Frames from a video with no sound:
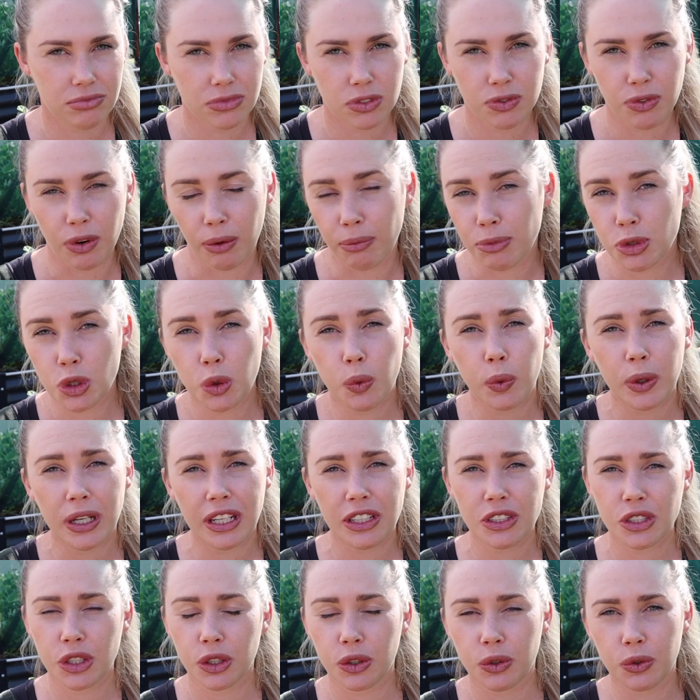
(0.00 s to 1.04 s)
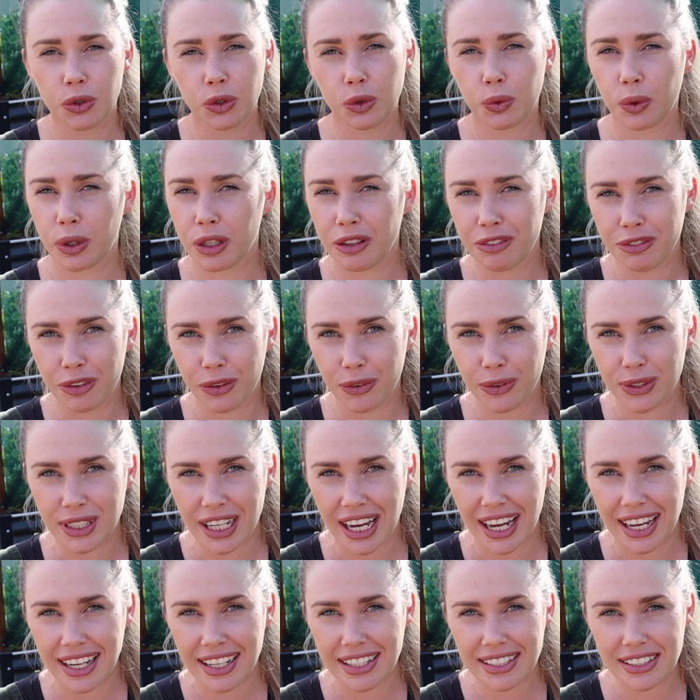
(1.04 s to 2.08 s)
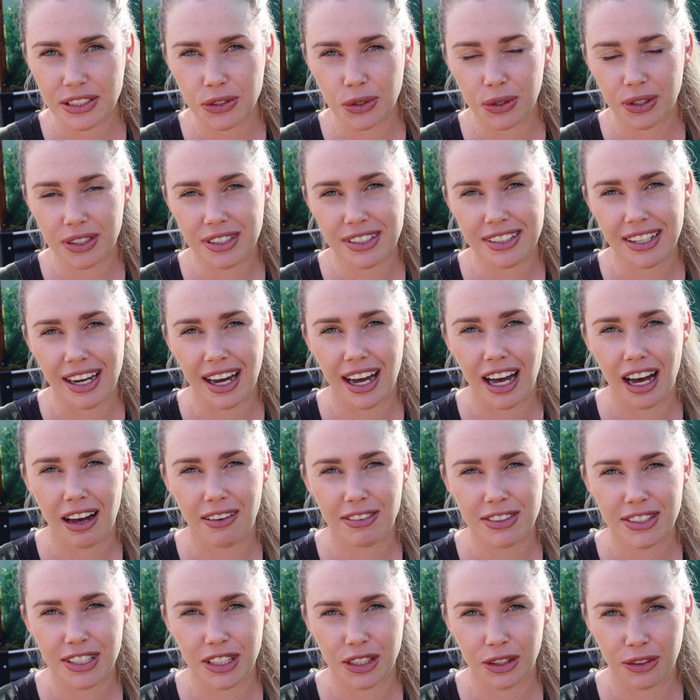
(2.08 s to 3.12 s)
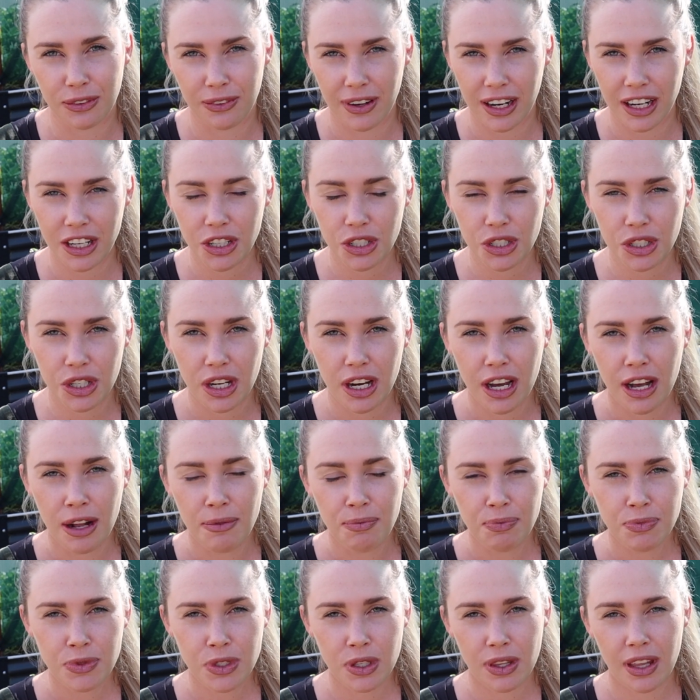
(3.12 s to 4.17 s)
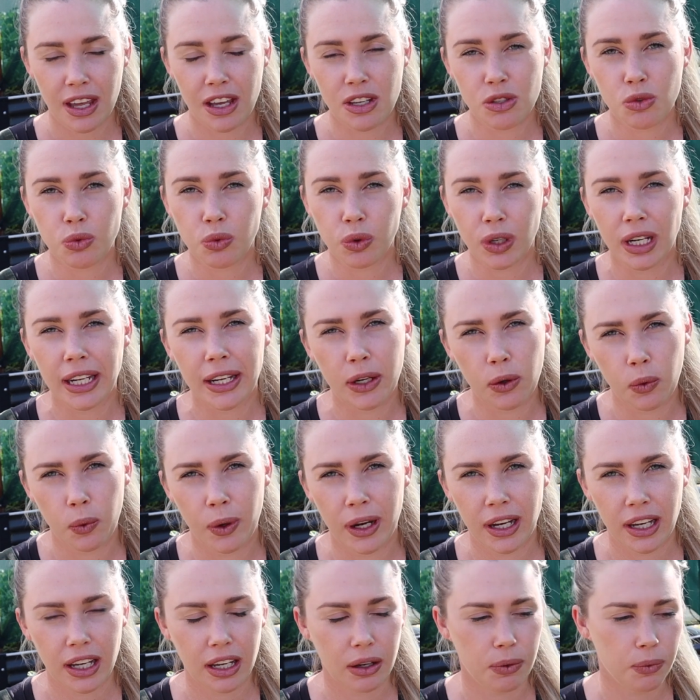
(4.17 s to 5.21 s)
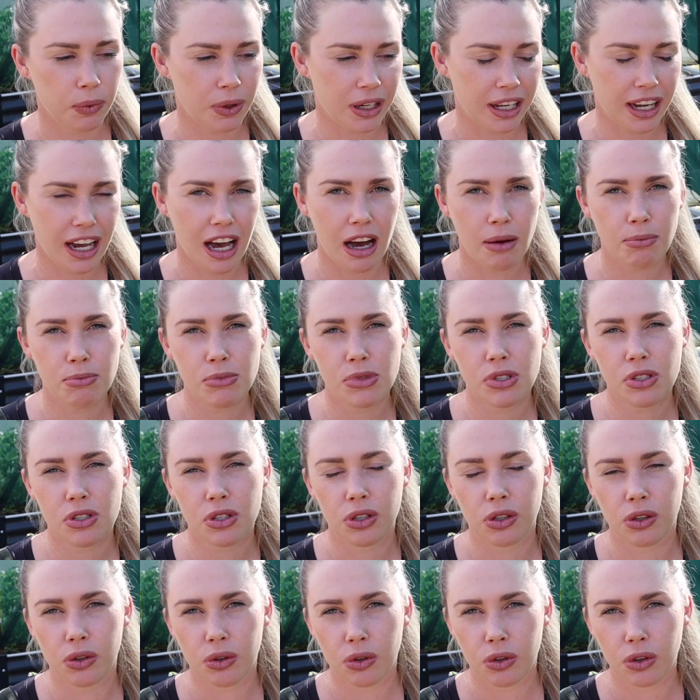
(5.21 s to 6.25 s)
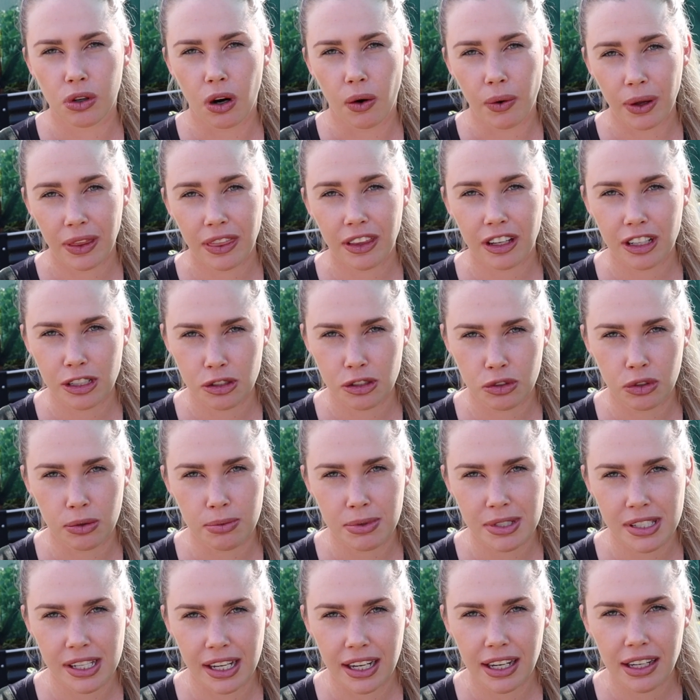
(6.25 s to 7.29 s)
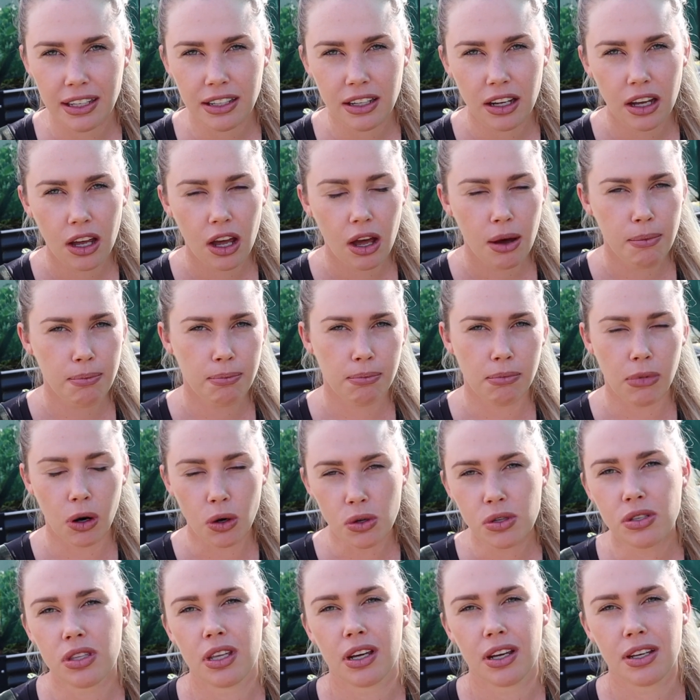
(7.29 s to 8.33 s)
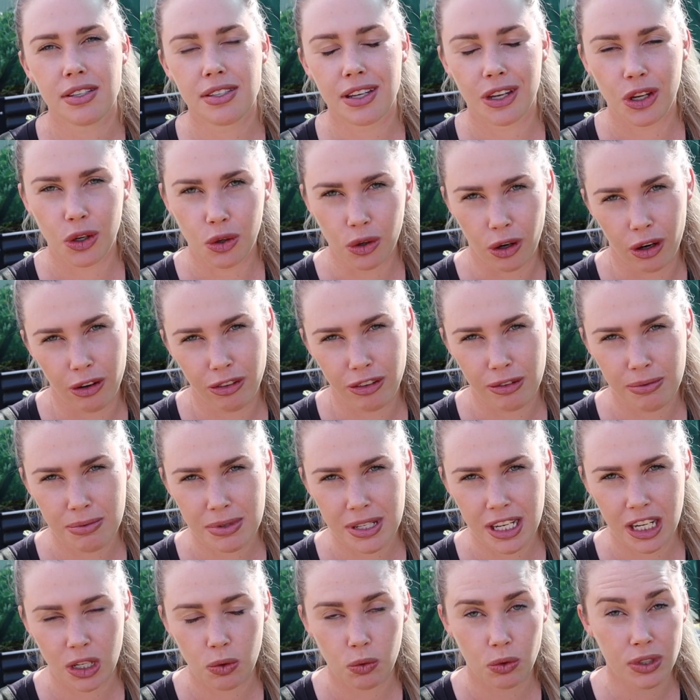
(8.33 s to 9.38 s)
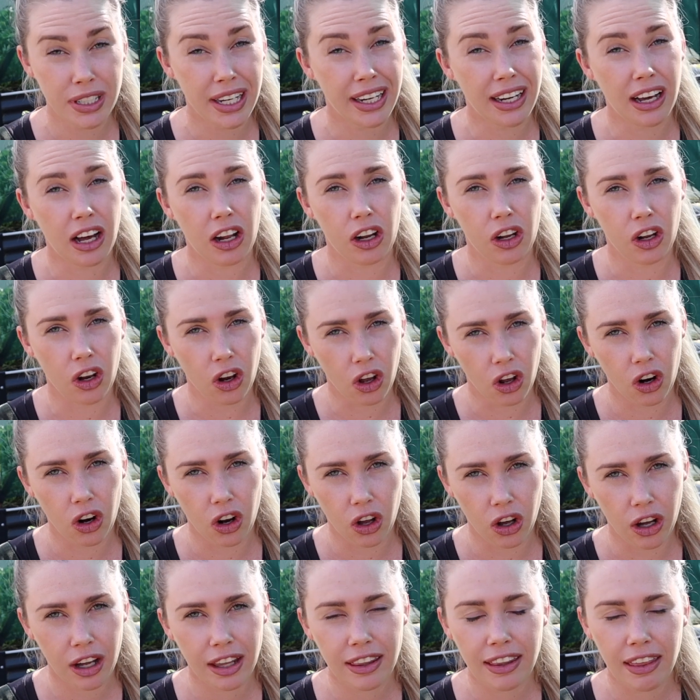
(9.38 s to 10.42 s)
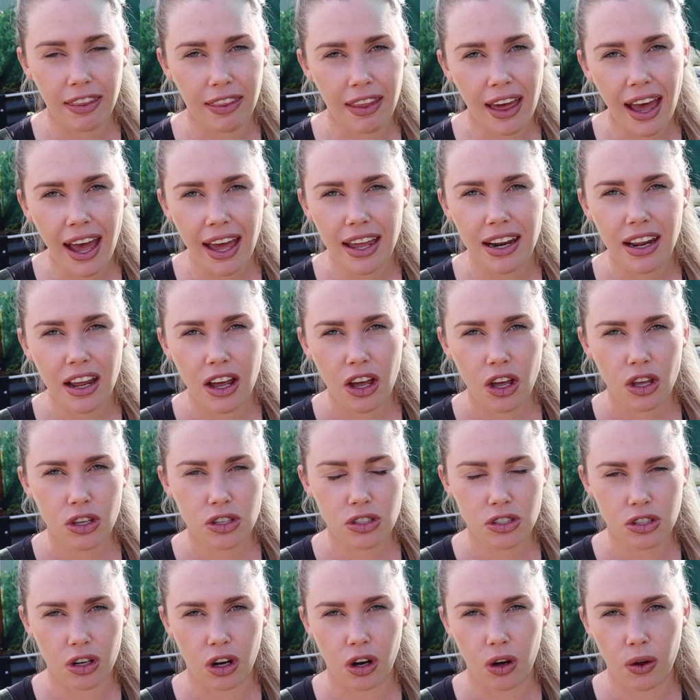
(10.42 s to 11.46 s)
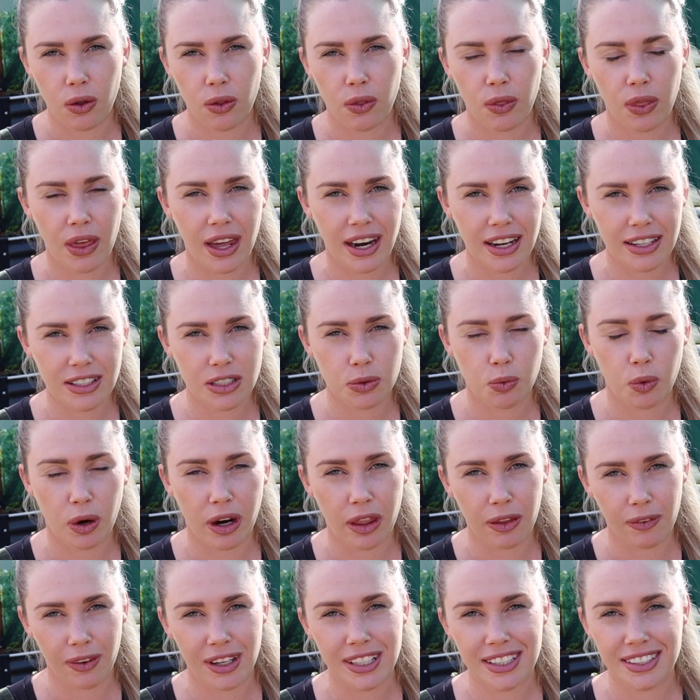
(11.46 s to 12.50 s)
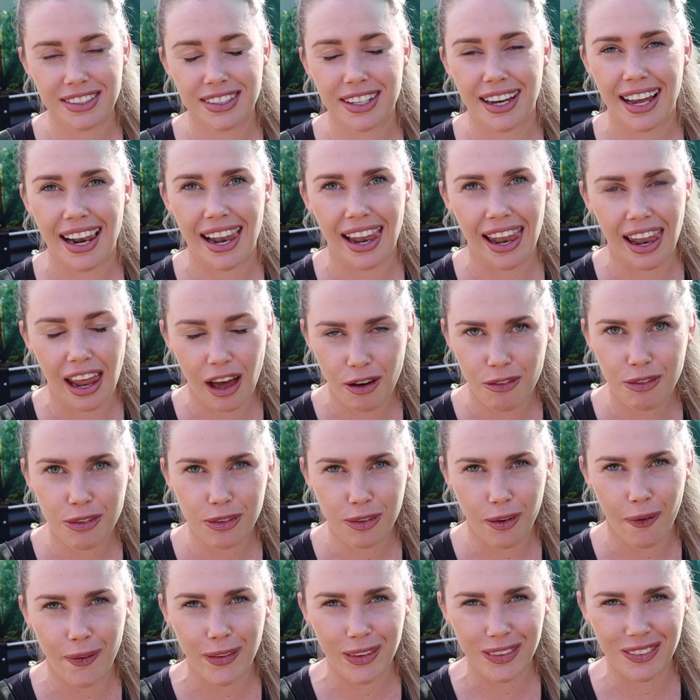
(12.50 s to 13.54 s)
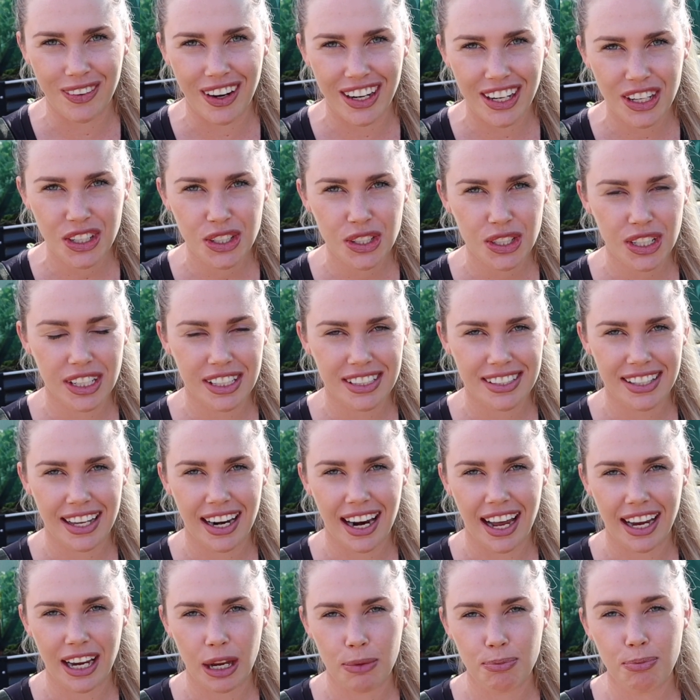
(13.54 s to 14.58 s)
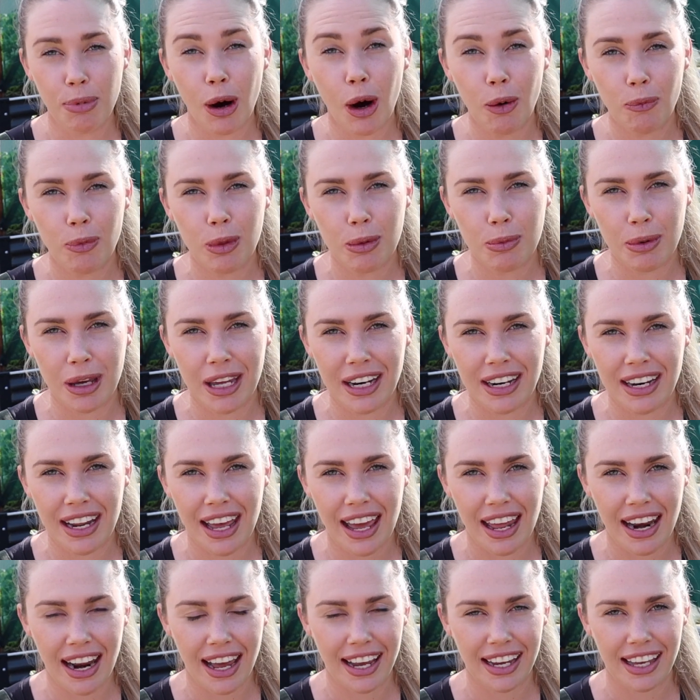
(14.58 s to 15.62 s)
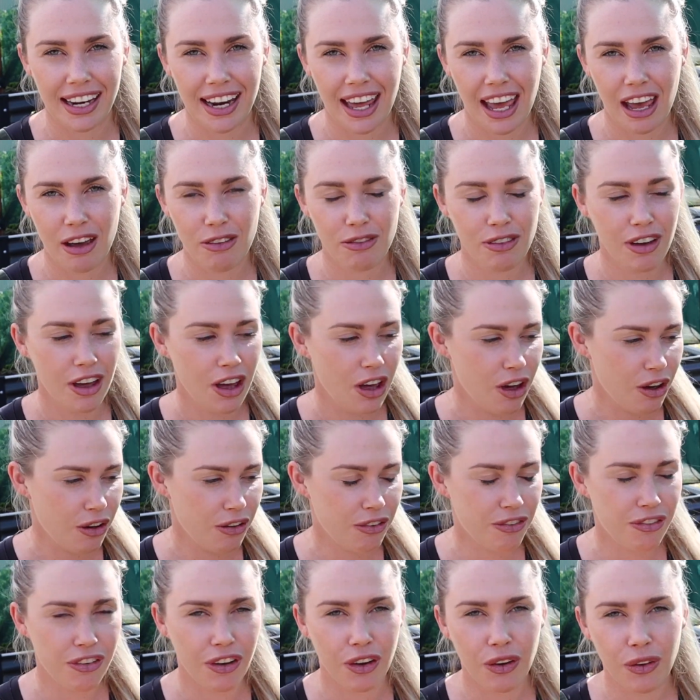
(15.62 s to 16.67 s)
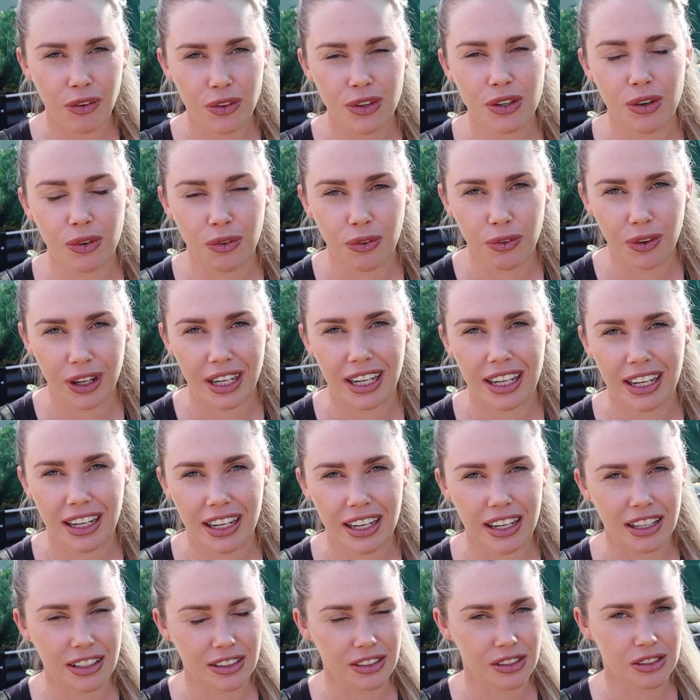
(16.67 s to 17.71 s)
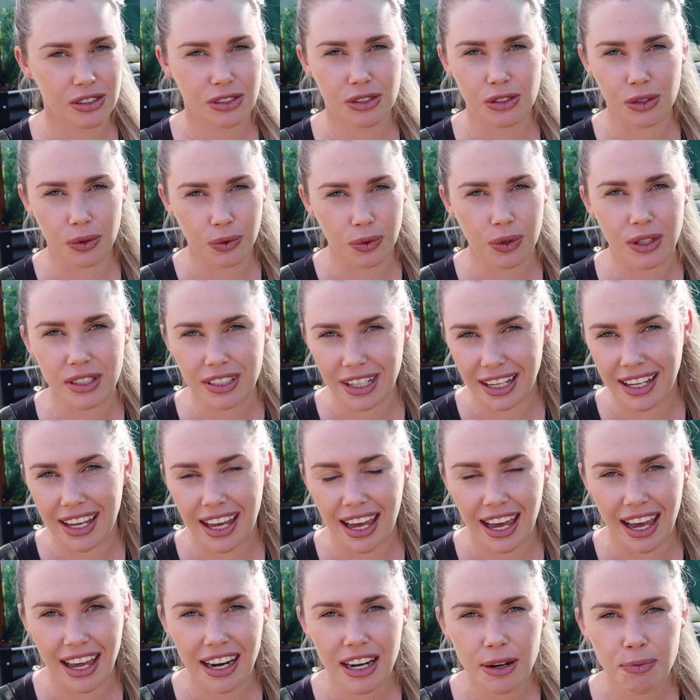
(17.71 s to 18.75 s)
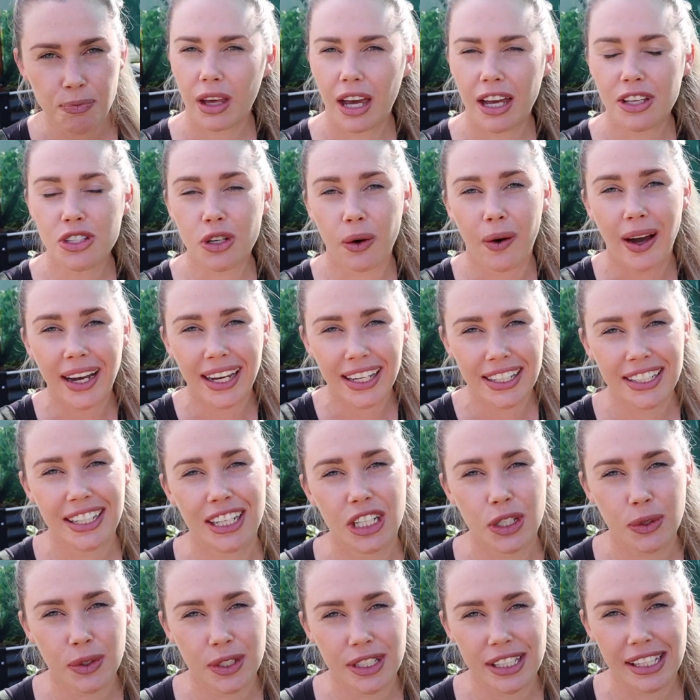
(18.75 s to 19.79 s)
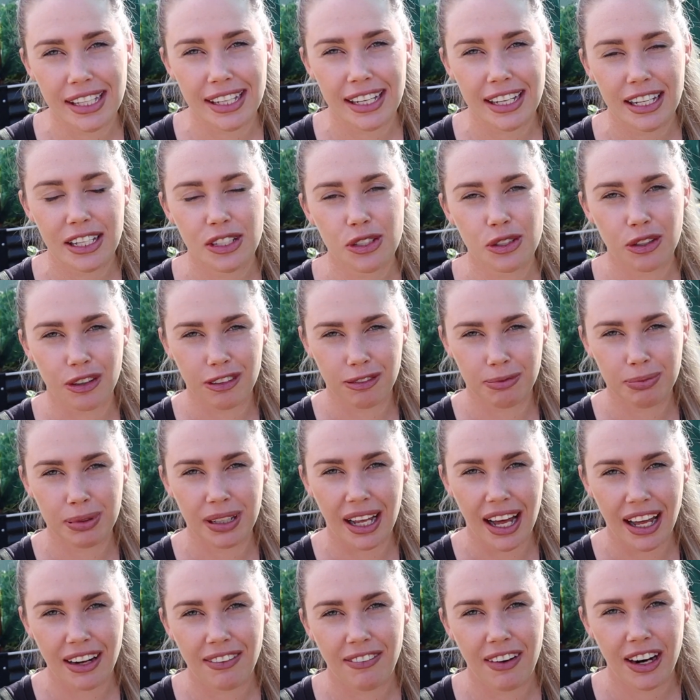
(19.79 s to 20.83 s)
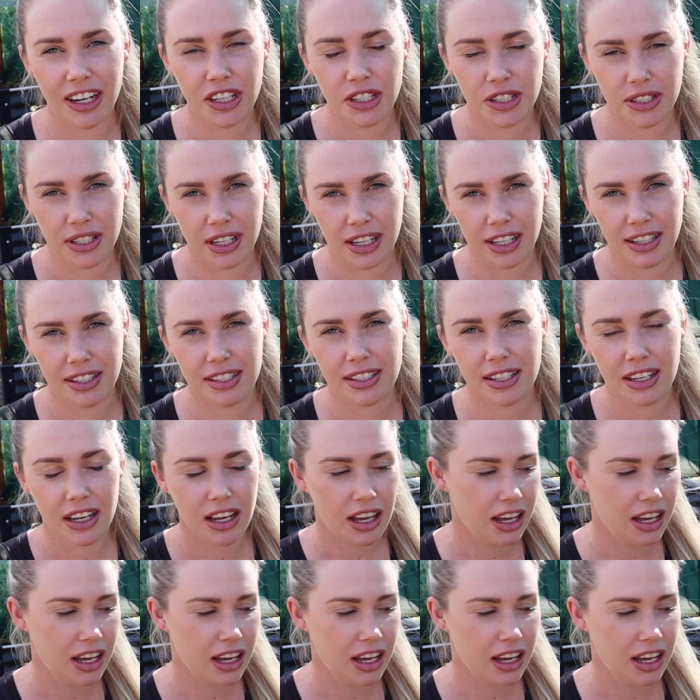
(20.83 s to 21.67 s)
from 22-24 days you can start harvesting your radish. So that is really quick when it comes to growing things from seed. Most things that you grow from seed will take a lot longer than that. So that is one of the reasons I love growing radish, is that I can pop them in and I can have food ready as soon as I can. And so I continuously sort of plant radish seeds